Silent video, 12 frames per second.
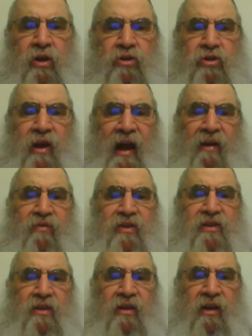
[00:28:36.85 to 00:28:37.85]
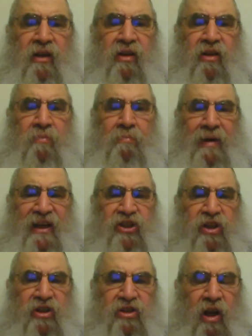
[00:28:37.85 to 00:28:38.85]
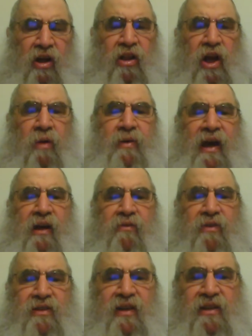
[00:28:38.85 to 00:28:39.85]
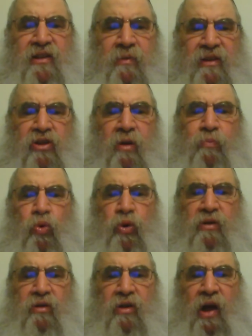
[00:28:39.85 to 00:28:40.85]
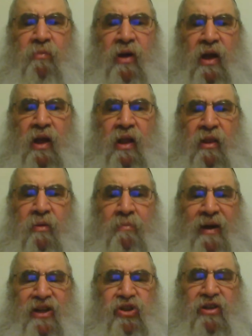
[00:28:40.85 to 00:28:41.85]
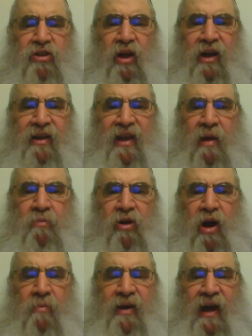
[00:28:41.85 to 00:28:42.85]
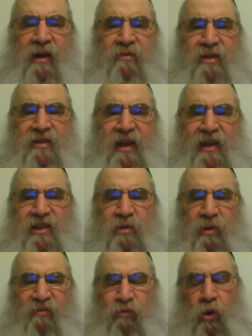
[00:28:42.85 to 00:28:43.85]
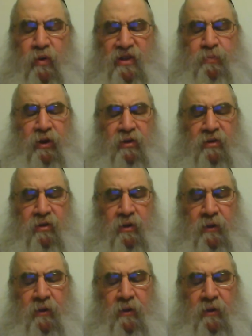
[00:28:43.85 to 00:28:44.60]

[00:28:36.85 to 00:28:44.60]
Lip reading: So obviously the mashke started coming out of the zeisen at some point in time. The mashke started coming out of the zeisim before it was burnt.